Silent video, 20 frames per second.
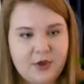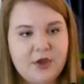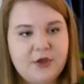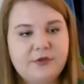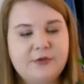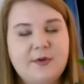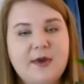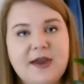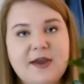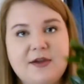
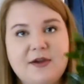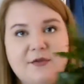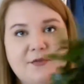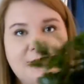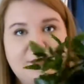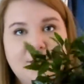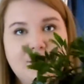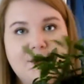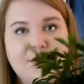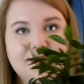So I have
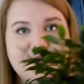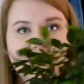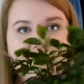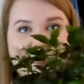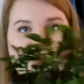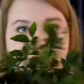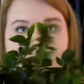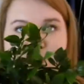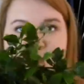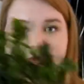bought
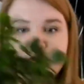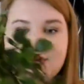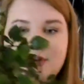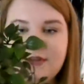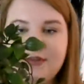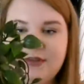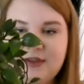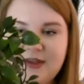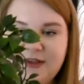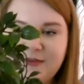another one
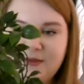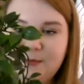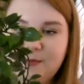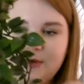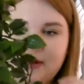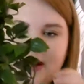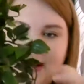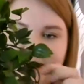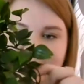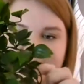of these
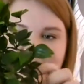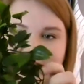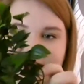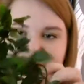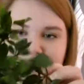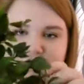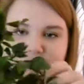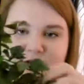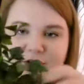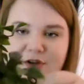plants. I
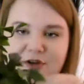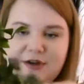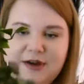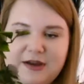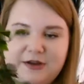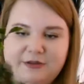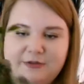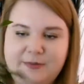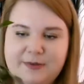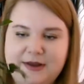do not know
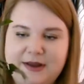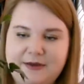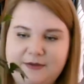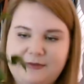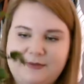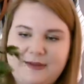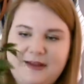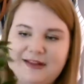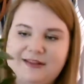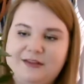how to
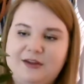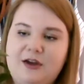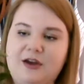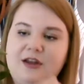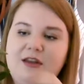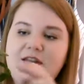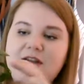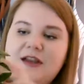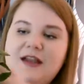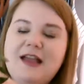pronounce it at
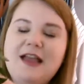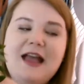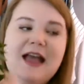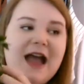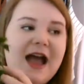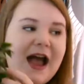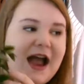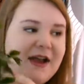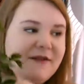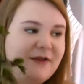all.
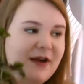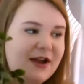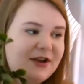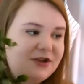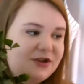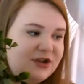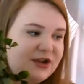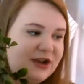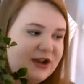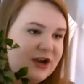I've
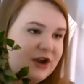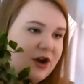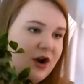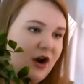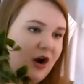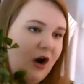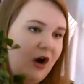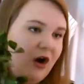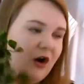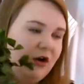actually
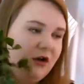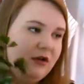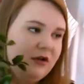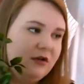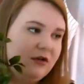got